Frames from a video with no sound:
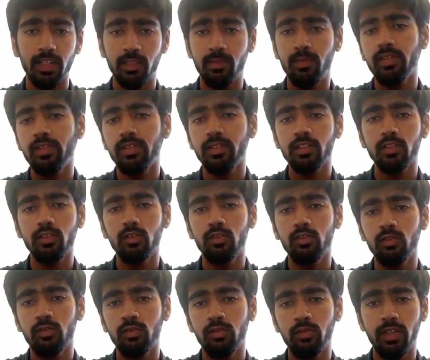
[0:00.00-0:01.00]
aspirants
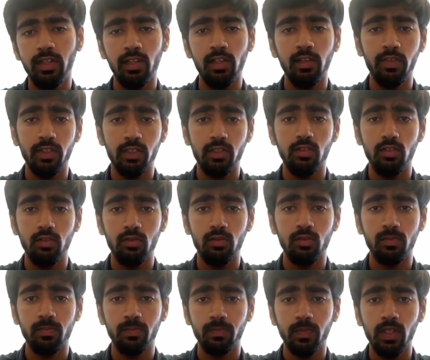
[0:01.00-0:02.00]
who really wish
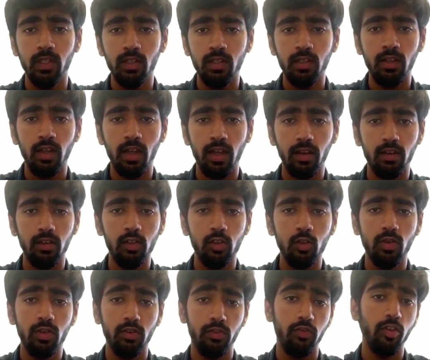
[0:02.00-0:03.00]
to
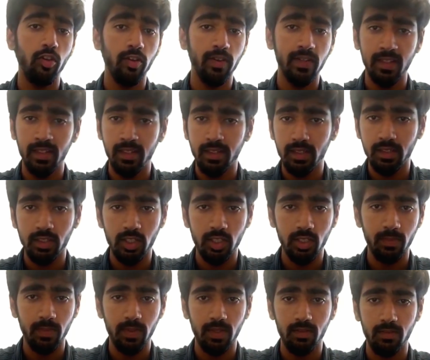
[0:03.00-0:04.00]
do a foreign
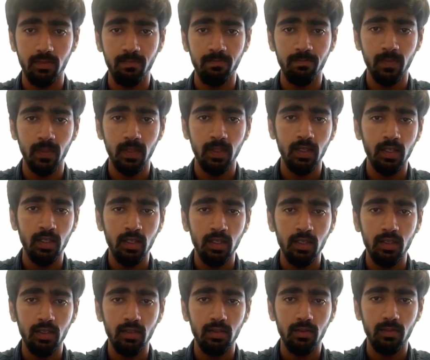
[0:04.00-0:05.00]
internship in
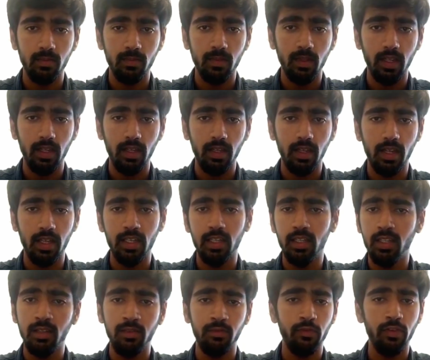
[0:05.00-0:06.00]

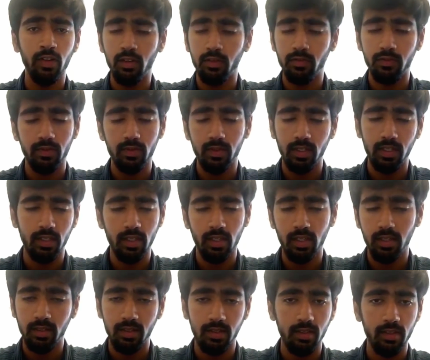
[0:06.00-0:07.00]
any field of
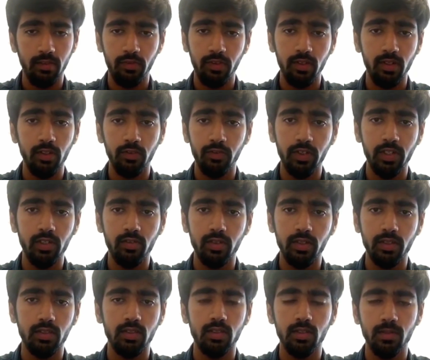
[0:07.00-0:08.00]
their field of
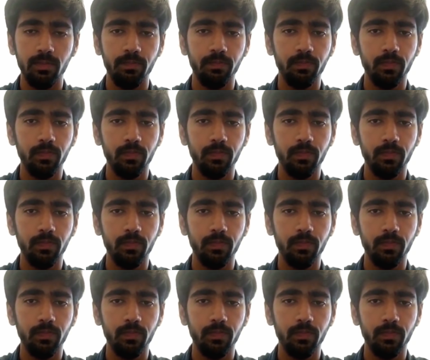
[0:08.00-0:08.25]
interest.